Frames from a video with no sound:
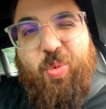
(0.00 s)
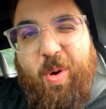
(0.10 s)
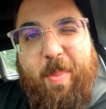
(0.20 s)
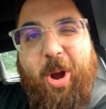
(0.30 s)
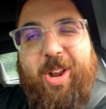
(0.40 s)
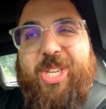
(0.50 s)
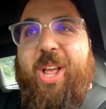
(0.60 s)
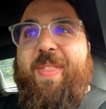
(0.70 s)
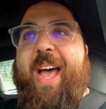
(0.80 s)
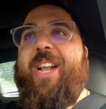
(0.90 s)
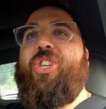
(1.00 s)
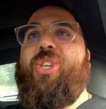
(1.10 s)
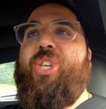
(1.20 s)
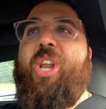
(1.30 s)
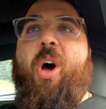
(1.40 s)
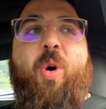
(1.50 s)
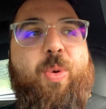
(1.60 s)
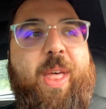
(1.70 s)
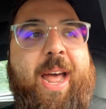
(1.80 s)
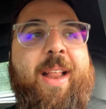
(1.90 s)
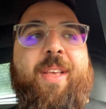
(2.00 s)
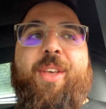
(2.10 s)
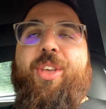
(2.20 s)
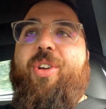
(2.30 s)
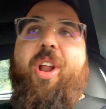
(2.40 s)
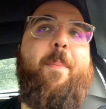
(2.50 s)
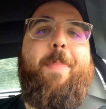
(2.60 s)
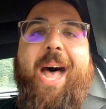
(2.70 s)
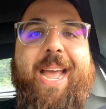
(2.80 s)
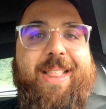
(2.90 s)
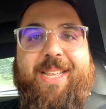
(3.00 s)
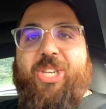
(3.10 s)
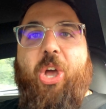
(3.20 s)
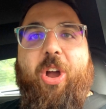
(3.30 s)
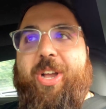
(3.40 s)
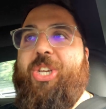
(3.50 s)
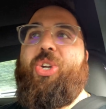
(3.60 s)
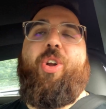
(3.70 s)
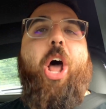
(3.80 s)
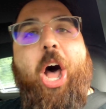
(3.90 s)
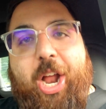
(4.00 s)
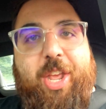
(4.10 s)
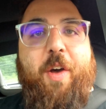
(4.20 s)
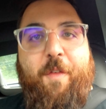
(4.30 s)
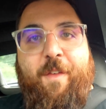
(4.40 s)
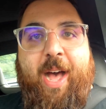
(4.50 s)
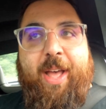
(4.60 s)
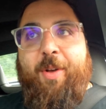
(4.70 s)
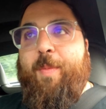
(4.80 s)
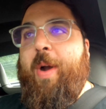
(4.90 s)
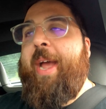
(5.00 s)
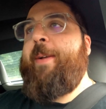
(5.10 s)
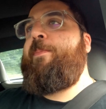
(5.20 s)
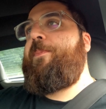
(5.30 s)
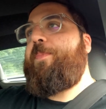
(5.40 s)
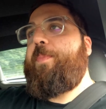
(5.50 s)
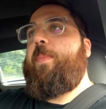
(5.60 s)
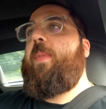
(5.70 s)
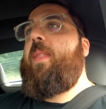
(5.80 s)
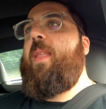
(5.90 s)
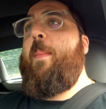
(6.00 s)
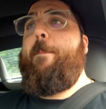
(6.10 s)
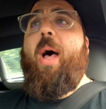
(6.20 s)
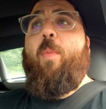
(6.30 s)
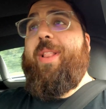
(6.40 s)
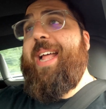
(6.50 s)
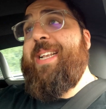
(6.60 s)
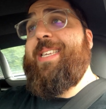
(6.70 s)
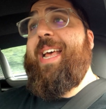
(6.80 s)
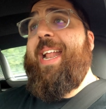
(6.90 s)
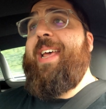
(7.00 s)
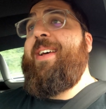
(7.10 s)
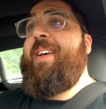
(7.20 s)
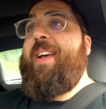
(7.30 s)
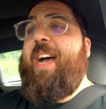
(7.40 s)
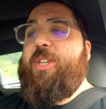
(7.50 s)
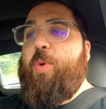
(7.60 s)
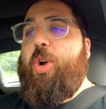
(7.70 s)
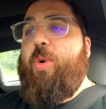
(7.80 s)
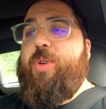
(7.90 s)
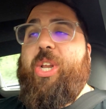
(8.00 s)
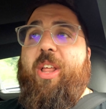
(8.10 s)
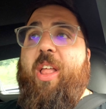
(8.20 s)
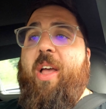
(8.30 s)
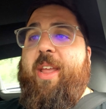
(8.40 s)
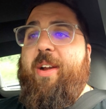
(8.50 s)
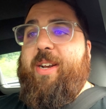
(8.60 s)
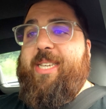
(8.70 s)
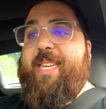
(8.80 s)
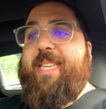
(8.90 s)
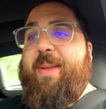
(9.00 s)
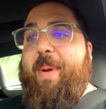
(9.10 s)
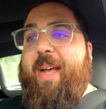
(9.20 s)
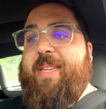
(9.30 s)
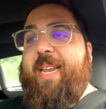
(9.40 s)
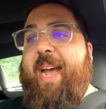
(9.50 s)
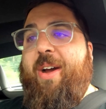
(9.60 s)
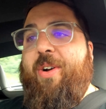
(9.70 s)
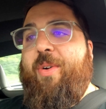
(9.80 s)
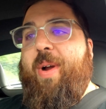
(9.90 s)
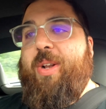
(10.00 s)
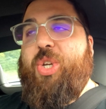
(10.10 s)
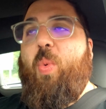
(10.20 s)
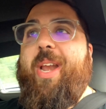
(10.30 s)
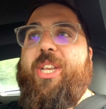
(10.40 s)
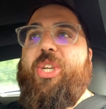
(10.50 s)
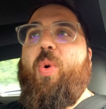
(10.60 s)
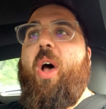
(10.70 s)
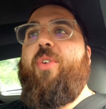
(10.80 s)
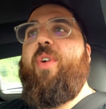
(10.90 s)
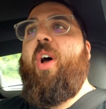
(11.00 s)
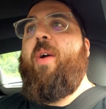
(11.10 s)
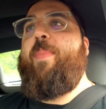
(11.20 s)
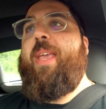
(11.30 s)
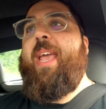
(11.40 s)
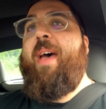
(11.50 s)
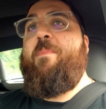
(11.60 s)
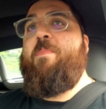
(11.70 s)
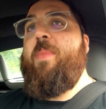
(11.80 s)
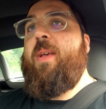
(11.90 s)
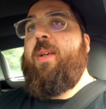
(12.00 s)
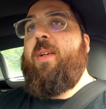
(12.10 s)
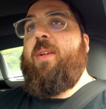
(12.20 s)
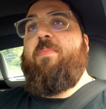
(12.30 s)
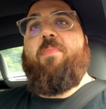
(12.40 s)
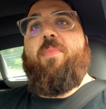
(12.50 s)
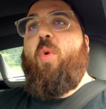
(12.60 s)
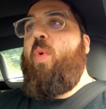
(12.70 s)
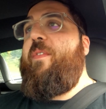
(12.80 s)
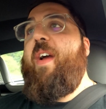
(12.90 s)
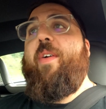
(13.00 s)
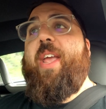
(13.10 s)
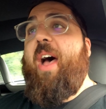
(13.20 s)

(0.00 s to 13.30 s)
remarks on that. Just know that you're not buying this car because you're an audiophile, right? But with that said, As we're cruising along here at 60 miles an hour at around 2,200 RPM, we're very